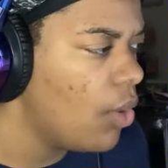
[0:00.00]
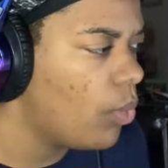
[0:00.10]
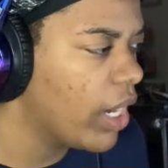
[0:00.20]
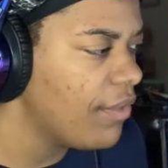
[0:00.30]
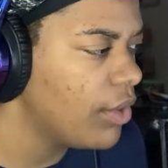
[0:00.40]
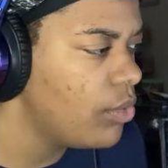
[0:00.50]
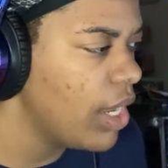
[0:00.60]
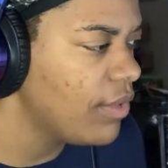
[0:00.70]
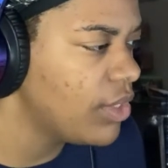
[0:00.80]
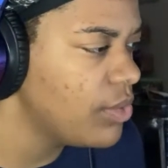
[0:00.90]
whatever
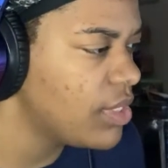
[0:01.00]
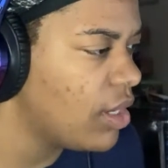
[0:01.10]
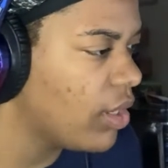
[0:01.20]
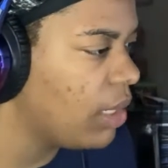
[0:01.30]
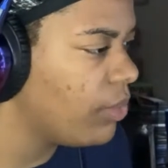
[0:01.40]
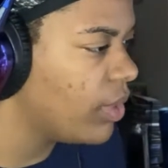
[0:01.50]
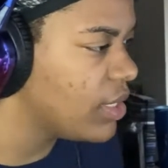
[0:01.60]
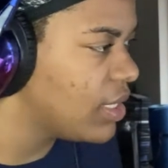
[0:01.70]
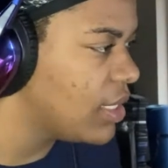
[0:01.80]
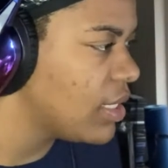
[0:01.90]
whoever does okay, let me read
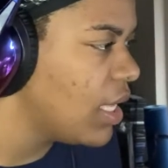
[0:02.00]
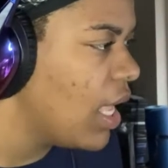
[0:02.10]
this in.